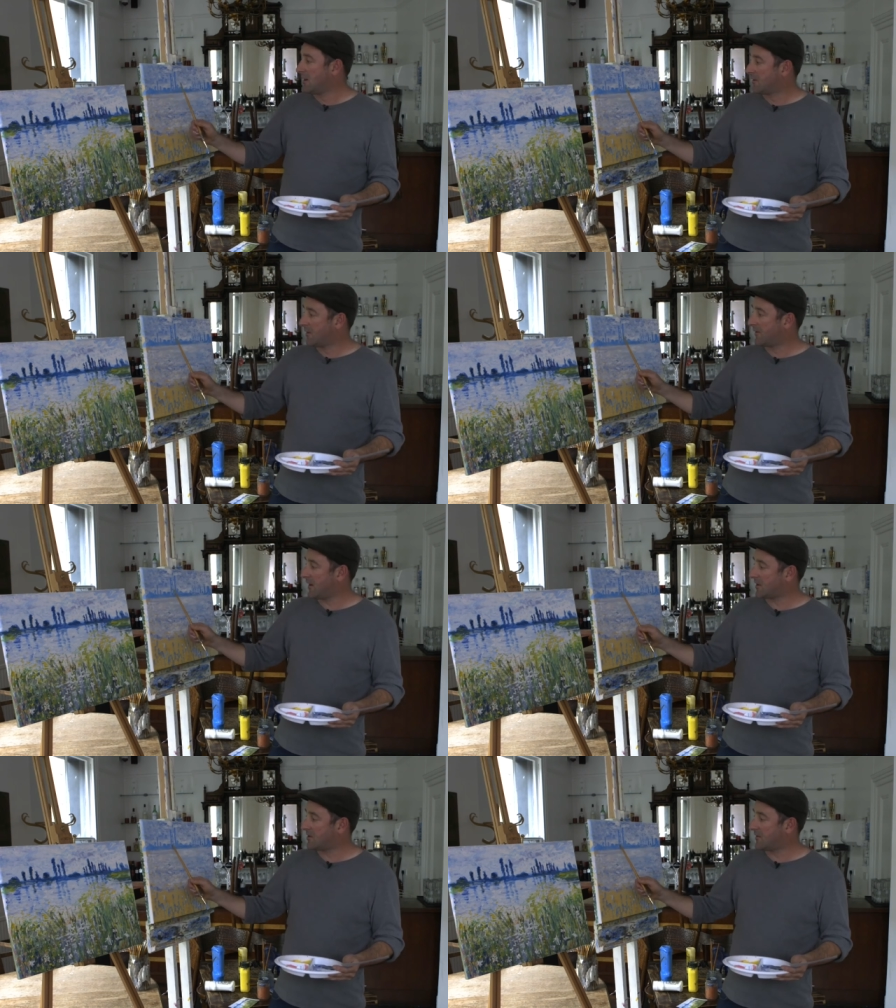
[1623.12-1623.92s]
the
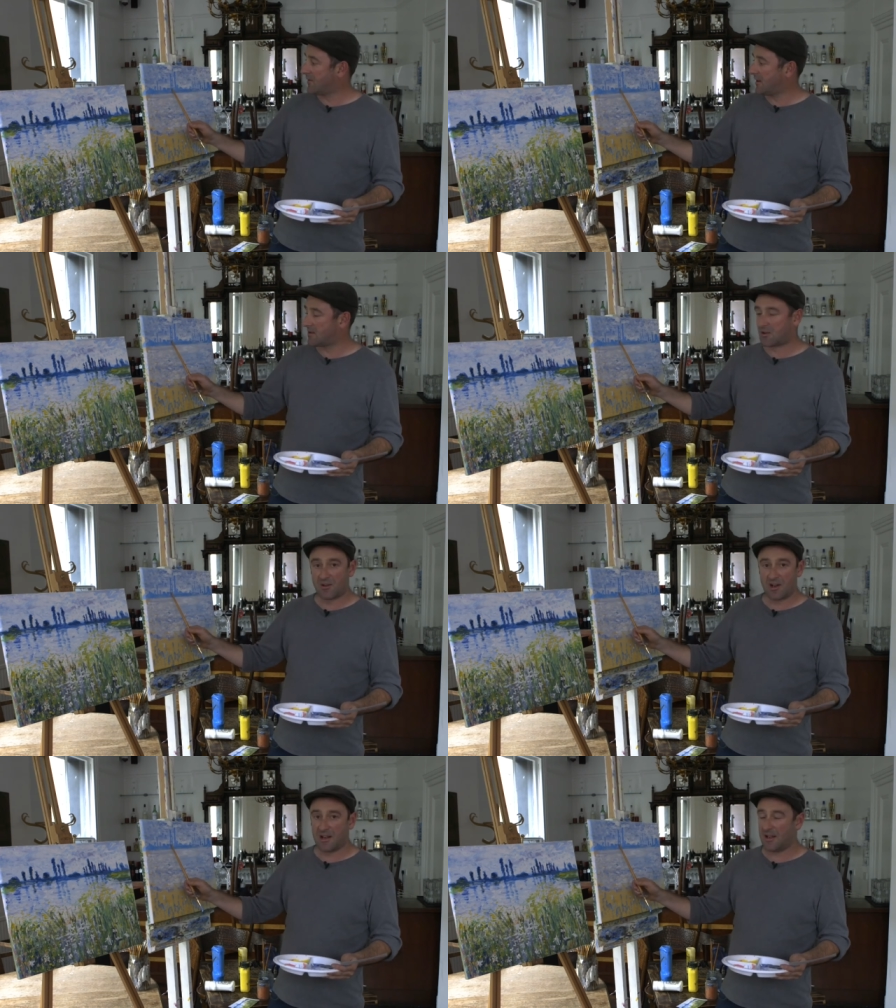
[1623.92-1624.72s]
reflection of this
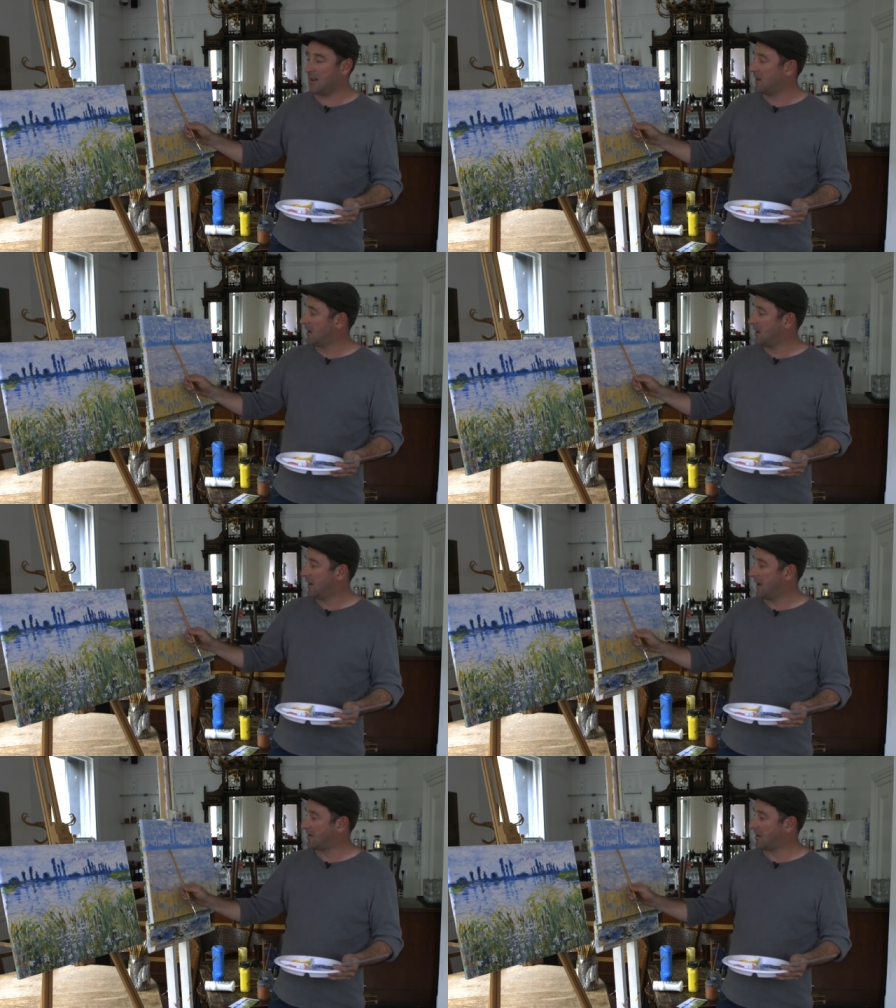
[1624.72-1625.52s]
tree
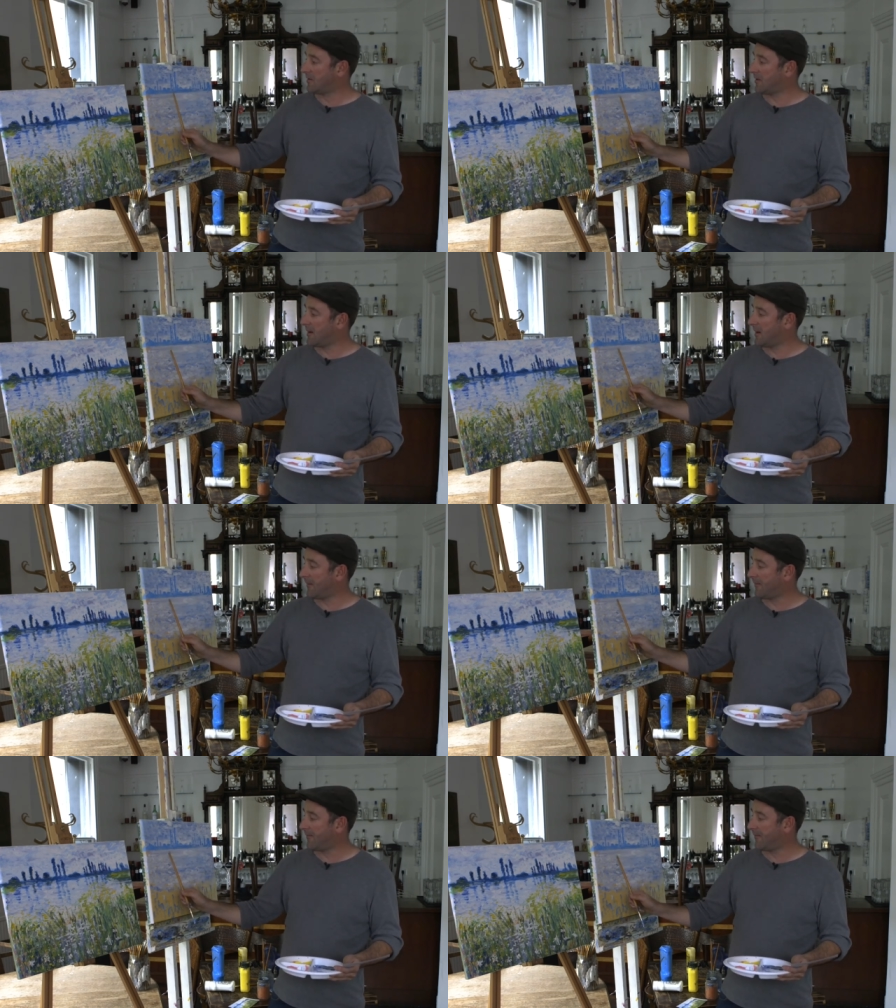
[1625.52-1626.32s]
is over here.
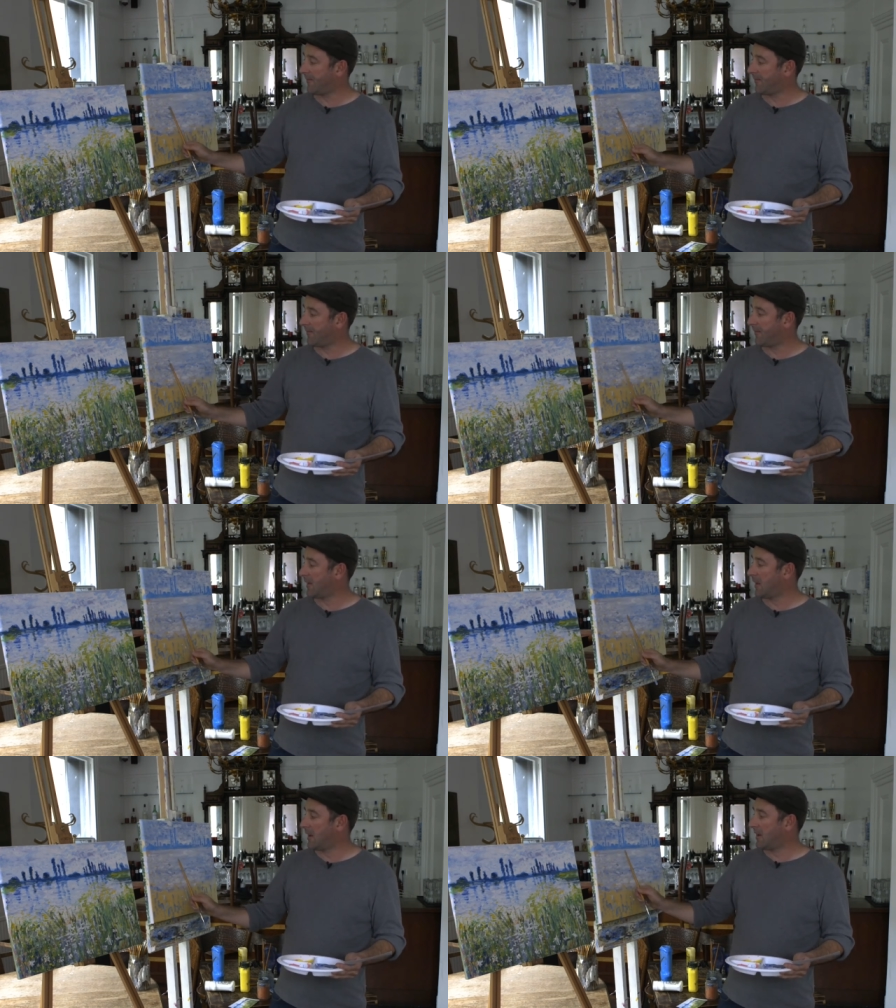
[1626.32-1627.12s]

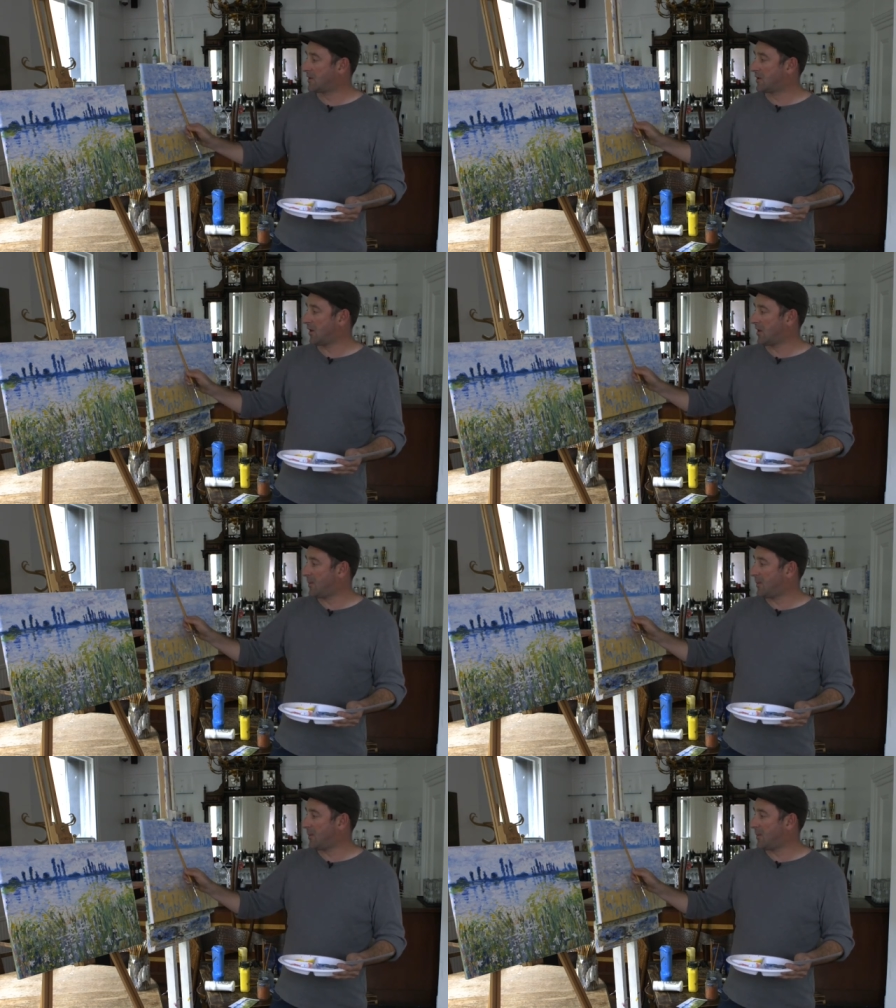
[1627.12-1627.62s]
It's got to